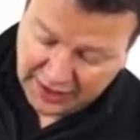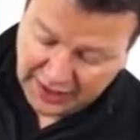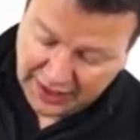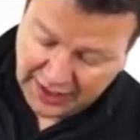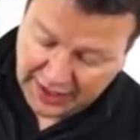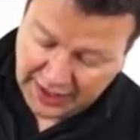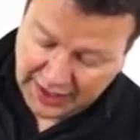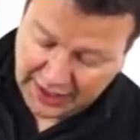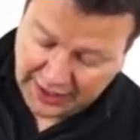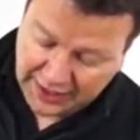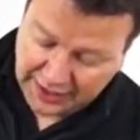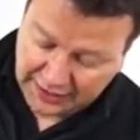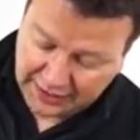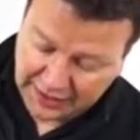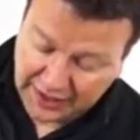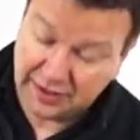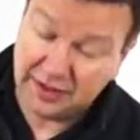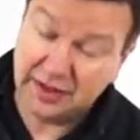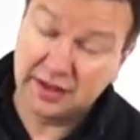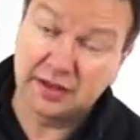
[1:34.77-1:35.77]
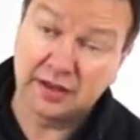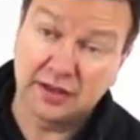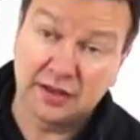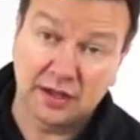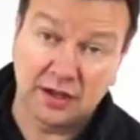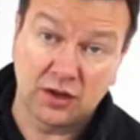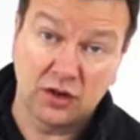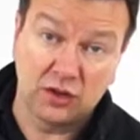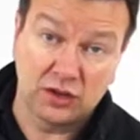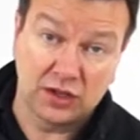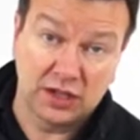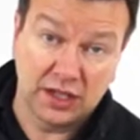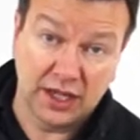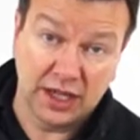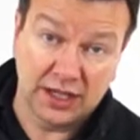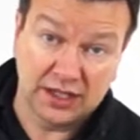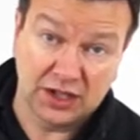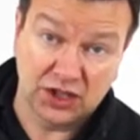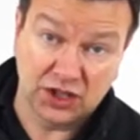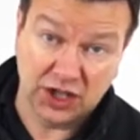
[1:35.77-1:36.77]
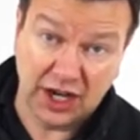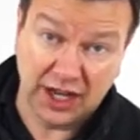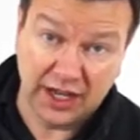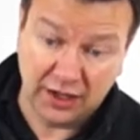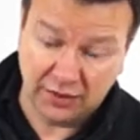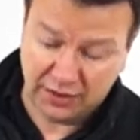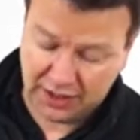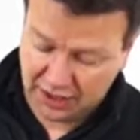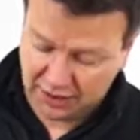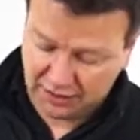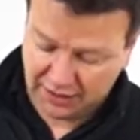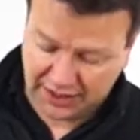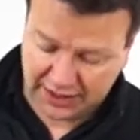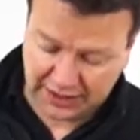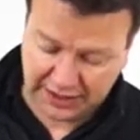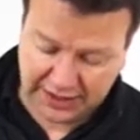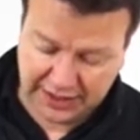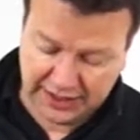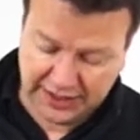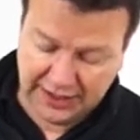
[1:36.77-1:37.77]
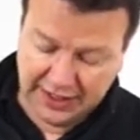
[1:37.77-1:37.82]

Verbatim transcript: uh, let the, the contents dry quite quickly.